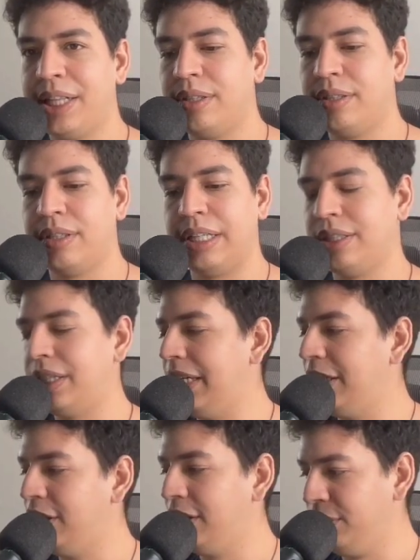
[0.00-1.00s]
let's say,
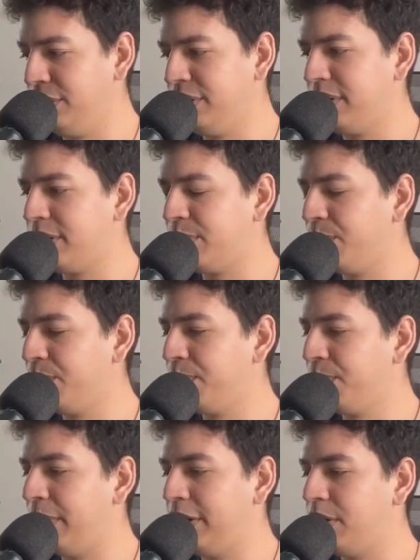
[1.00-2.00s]
it uses
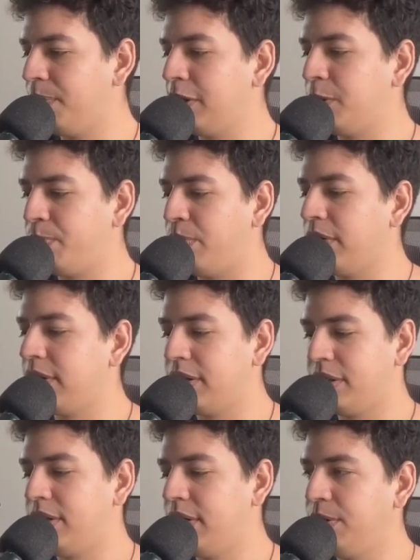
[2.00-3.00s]
way too much process,